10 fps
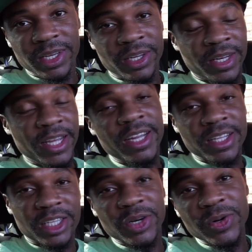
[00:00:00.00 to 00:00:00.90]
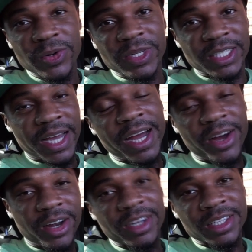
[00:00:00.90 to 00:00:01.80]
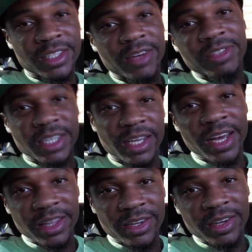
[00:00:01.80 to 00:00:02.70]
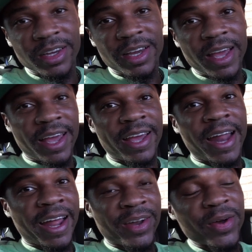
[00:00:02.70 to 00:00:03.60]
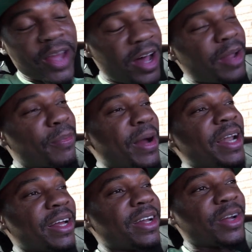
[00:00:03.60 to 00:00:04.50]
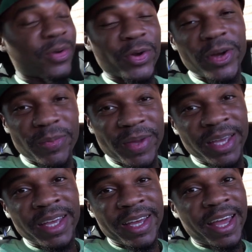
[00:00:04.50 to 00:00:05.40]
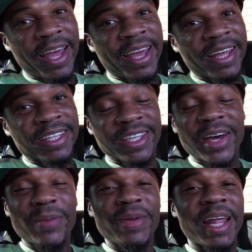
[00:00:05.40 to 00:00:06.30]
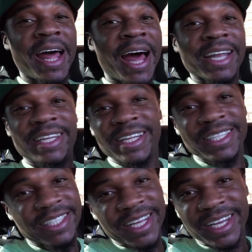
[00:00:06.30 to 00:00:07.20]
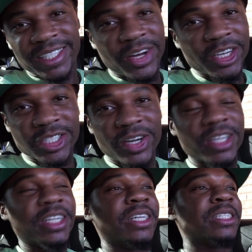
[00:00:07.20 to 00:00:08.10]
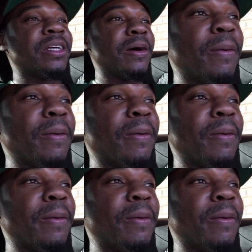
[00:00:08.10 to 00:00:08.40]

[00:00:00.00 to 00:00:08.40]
You need a tune to tie all of this stuff together, and I know y'all are probably gonna grill me and tell me that I didn't say exhaust on this,